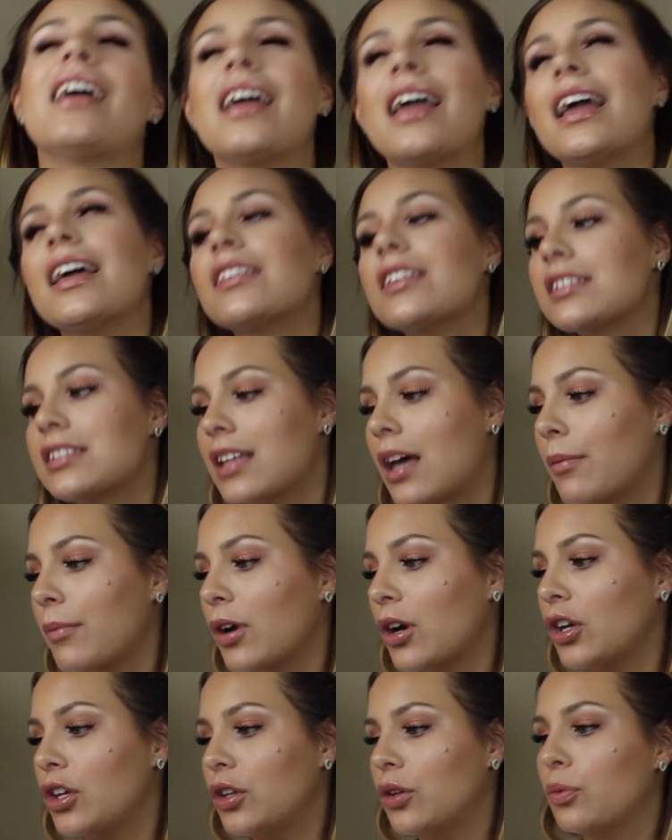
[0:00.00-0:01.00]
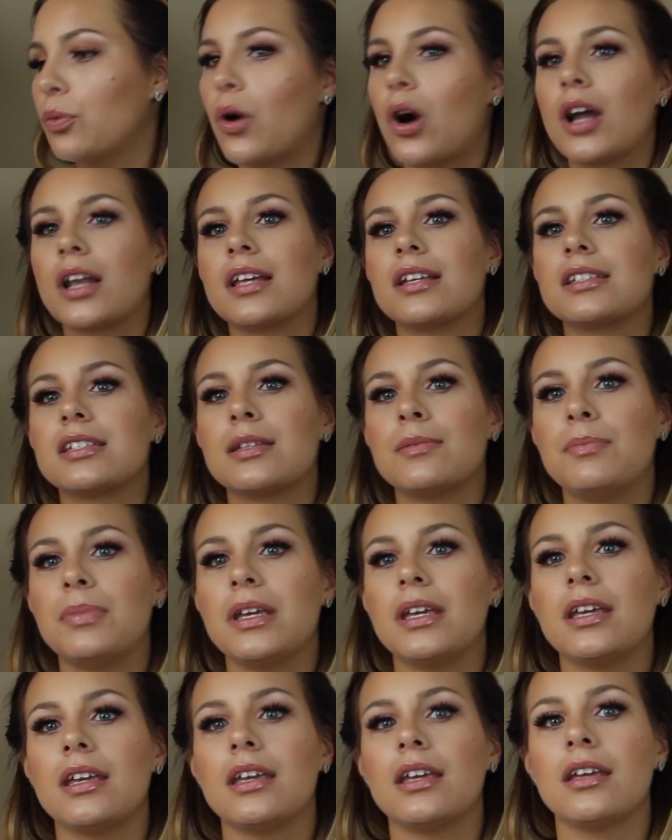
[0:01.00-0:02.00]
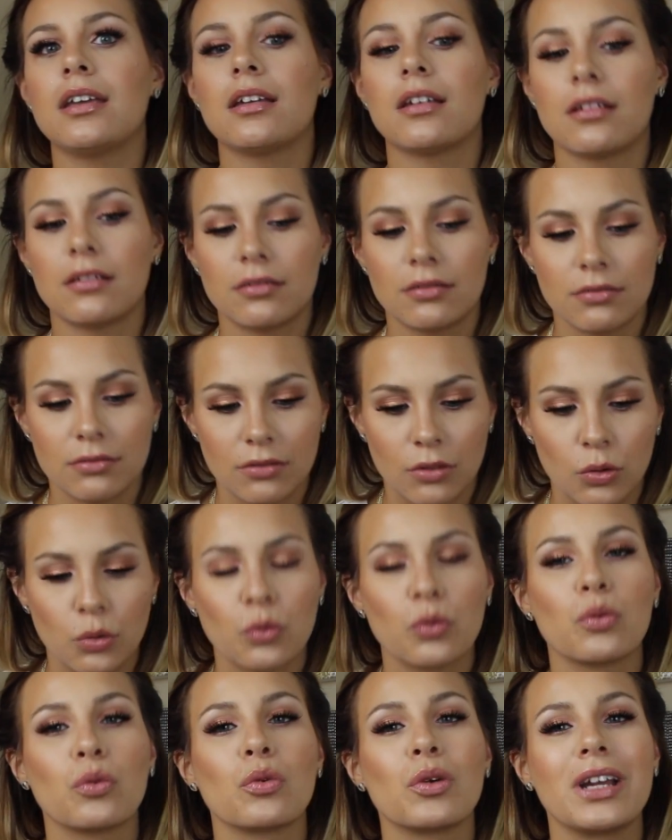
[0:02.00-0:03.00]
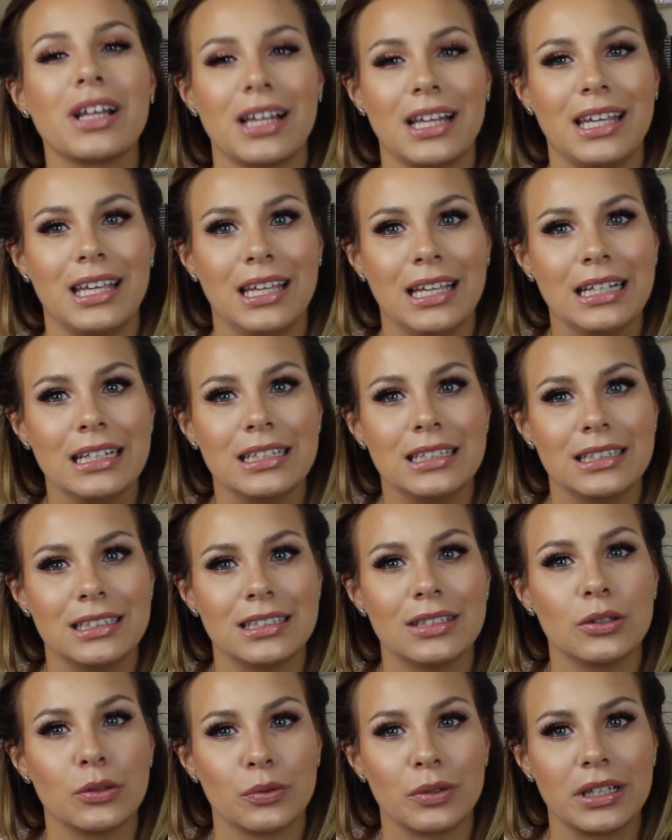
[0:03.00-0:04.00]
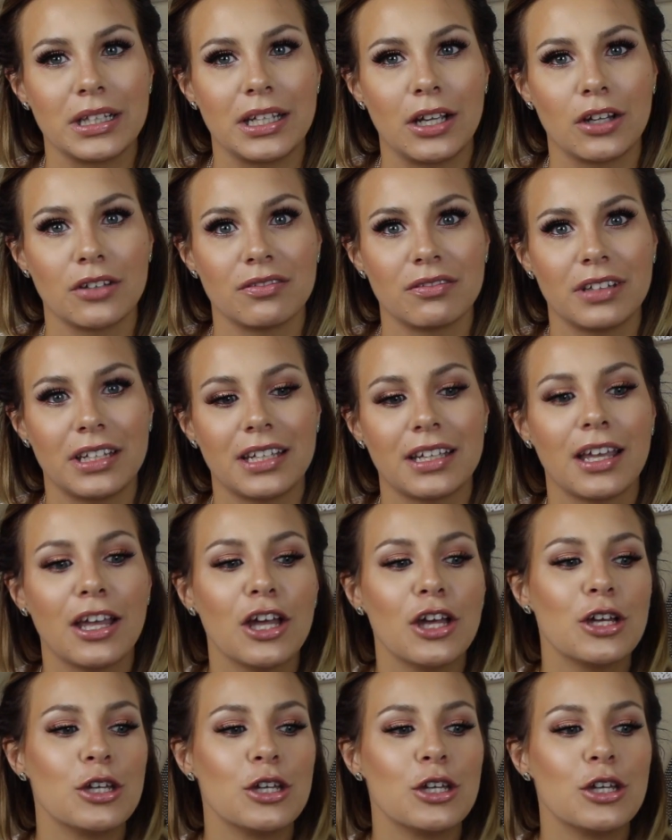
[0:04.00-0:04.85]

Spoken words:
in the summer, you want it to be really on fleek.